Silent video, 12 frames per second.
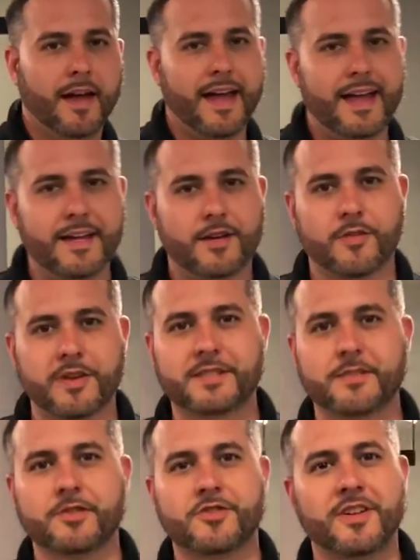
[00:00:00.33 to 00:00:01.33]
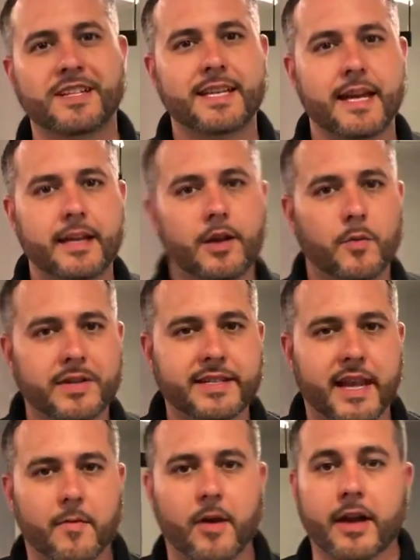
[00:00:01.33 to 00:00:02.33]
Hey, Krystal Trent Tate here with
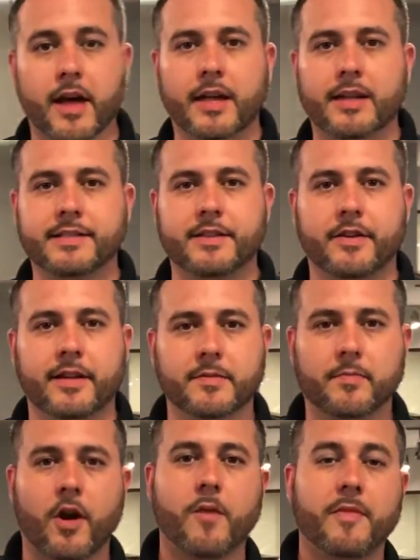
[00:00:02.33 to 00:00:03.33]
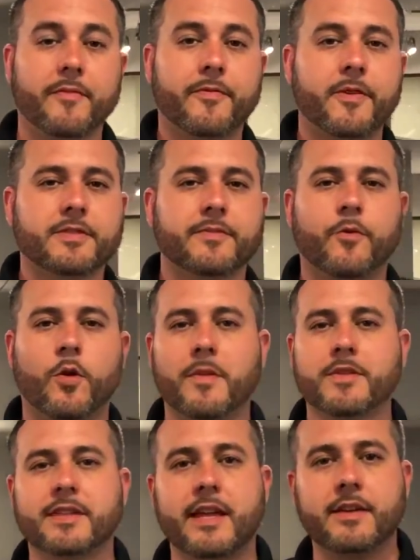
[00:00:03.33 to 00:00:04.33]
Tameron Honda's Internet Department. First and
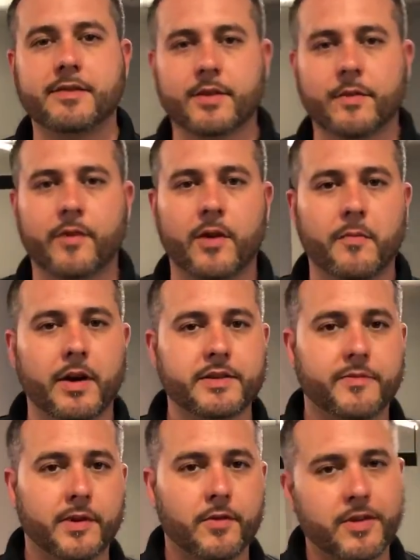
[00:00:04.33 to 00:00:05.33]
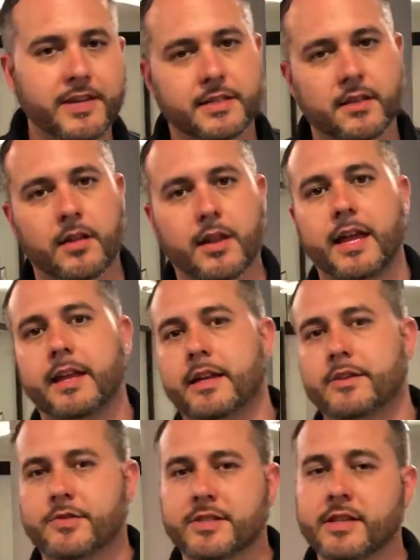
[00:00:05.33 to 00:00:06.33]
foremost, thank you so very much for your recent online
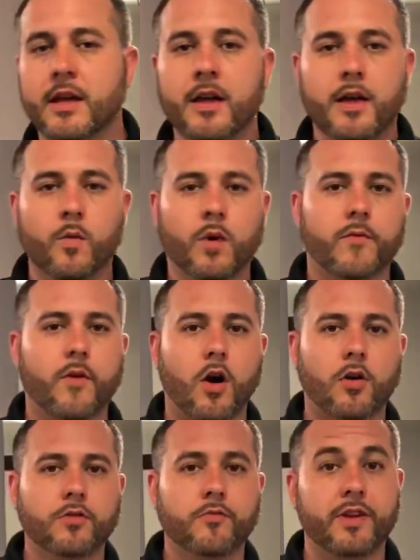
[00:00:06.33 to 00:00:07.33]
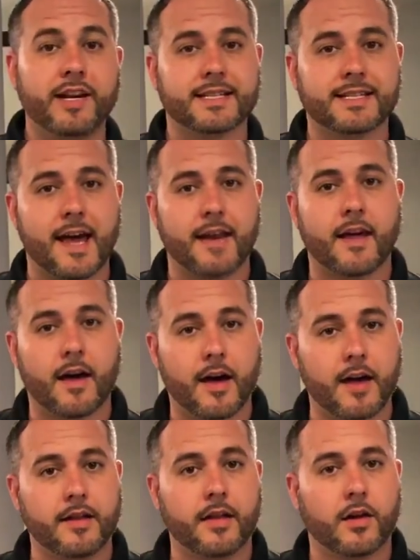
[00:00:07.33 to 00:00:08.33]
interest in one of our all-new redesigned
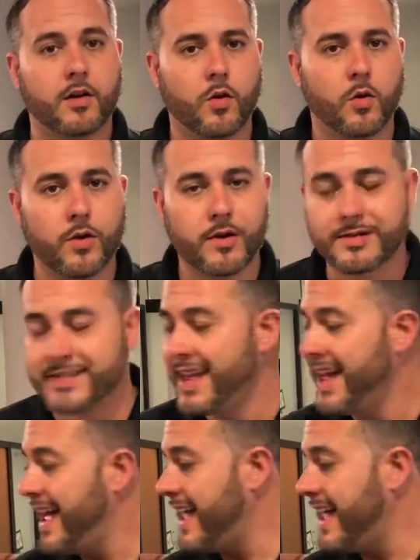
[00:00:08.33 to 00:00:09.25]
Honda Accords.